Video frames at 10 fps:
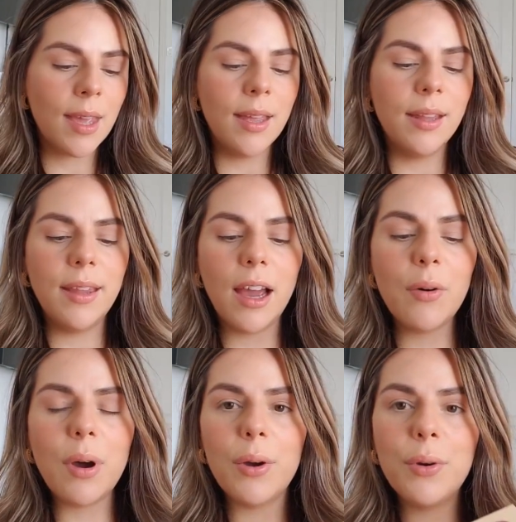Now
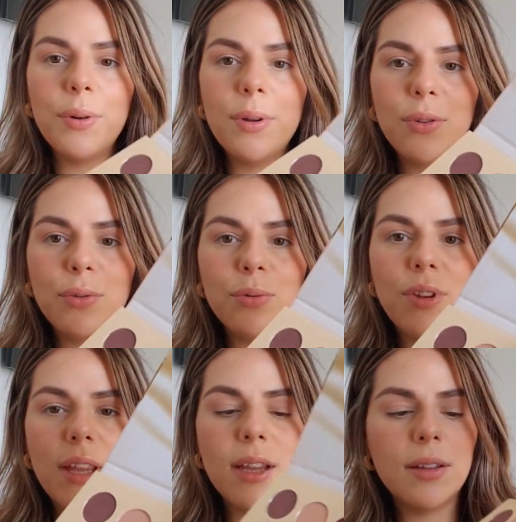I'm going to
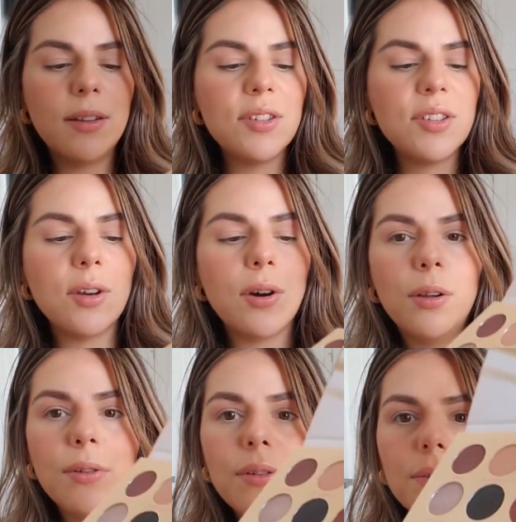take this
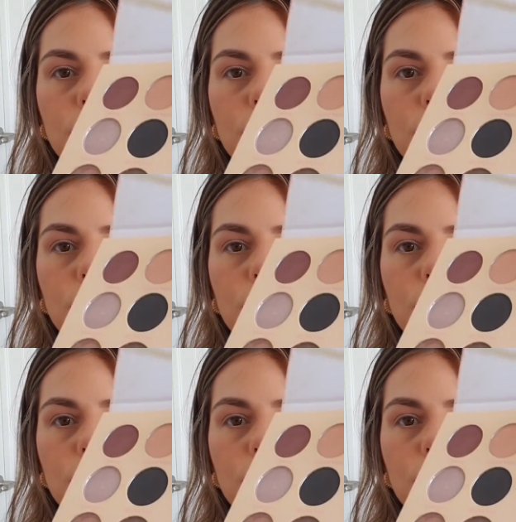color,